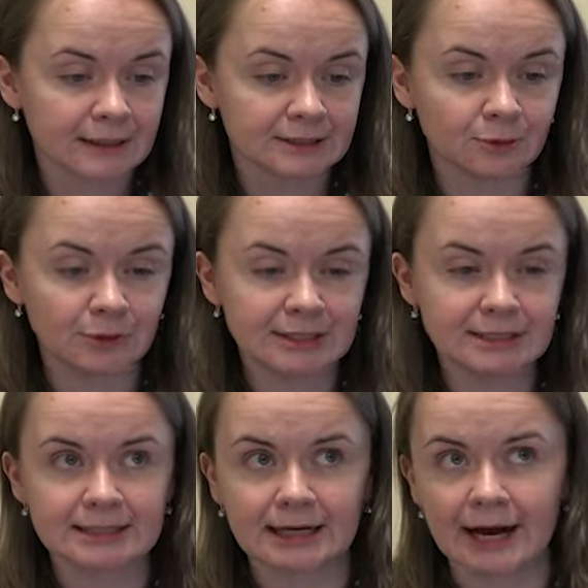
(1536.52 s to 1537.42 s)
So it
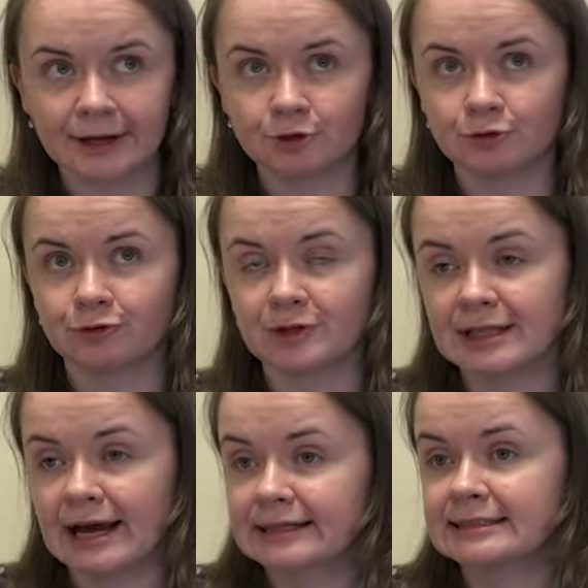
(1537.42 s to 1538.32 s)
is kind of the
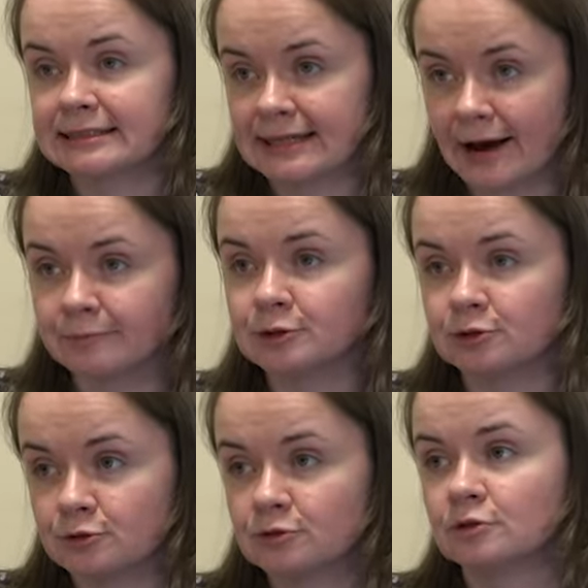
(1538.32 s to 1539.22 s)
next step
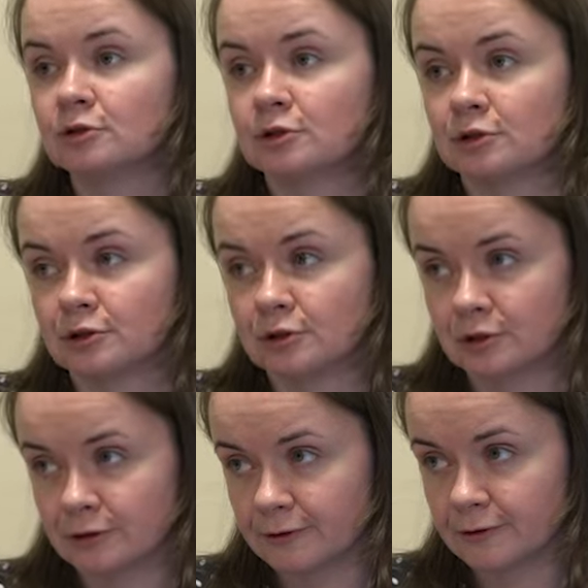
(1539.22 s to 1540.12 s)

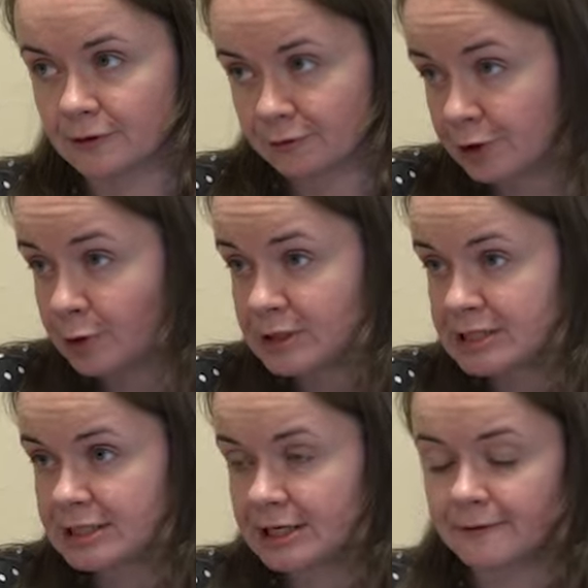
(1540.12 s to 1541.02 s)
to the
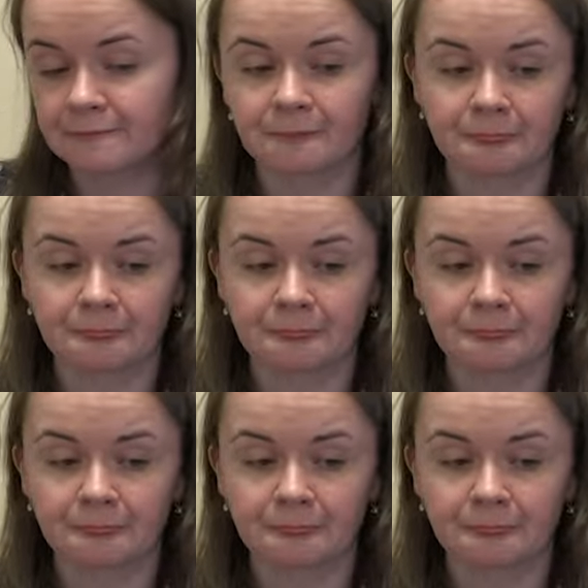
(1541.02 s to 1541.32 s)
frequency,